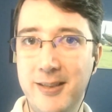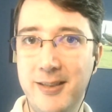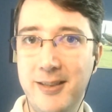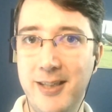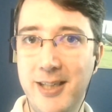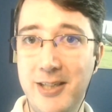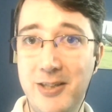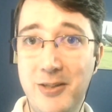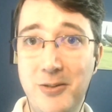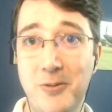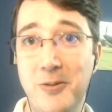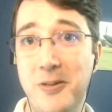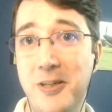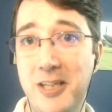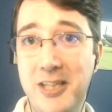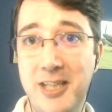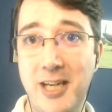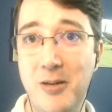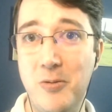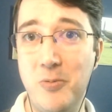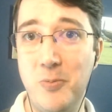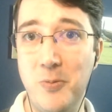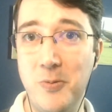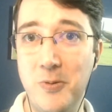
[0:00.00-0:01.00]
It's not
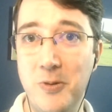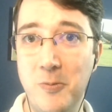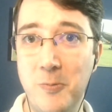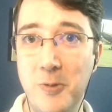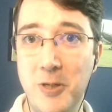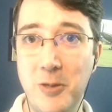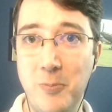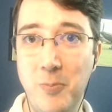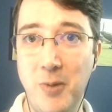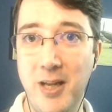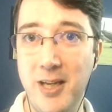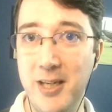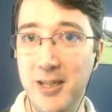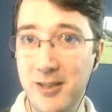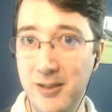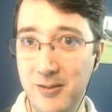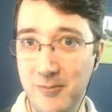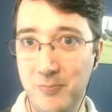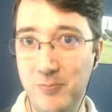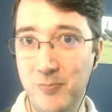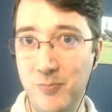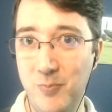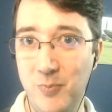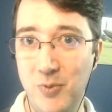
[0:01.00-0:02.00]
acceptable in the workplace.
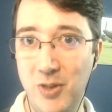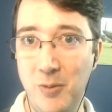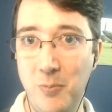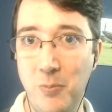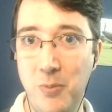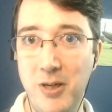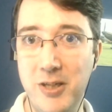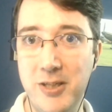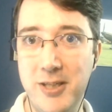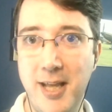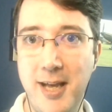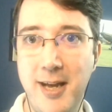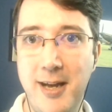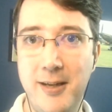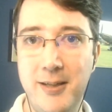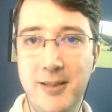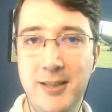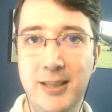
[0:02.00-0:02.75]
Simple as that.